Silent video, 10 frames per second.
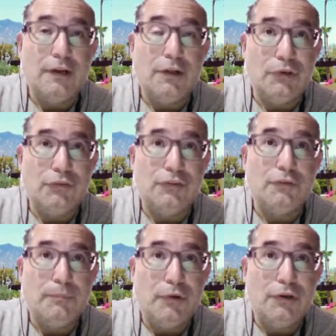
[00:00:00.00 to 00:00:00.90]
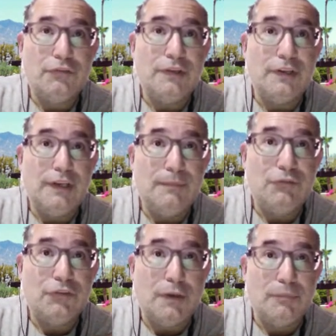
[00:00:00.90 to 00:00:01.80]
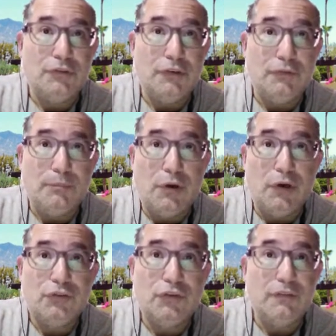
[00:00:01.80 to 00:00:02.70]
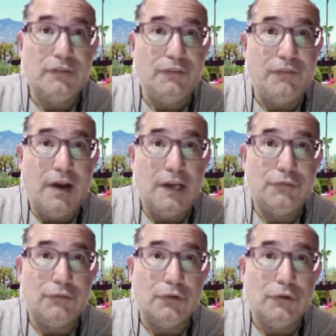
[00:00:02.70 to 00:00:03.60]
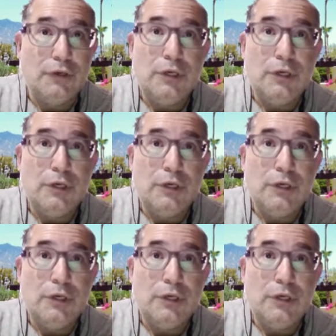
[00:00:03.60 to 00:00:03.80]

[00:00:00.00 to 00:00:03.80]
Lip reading: In other words, different parts of the image receptor, different parts of the phosphor